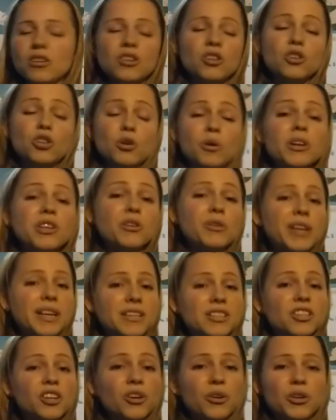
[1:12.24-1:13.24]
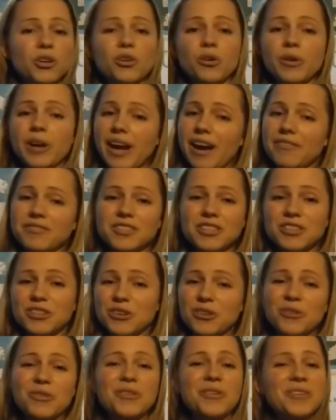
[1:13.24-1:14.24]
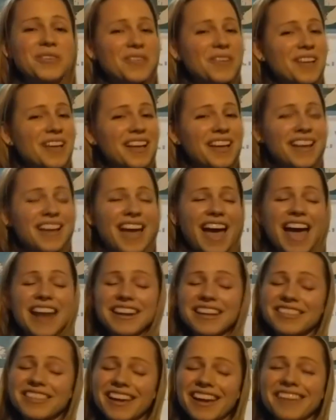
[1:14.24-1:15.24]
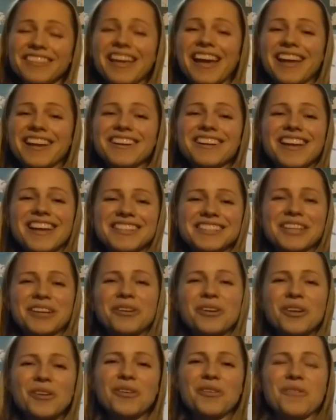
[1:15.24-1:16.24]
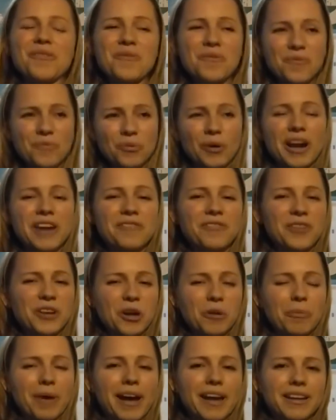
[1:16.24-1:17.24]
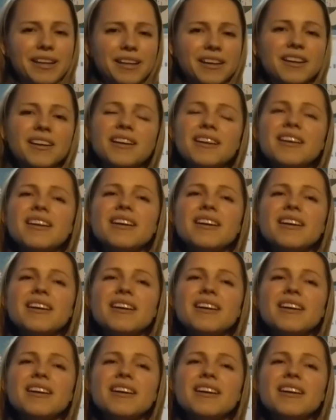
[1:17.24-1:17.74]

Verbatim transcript: you do what you can do. You don't have to do anything that isn't right for your body.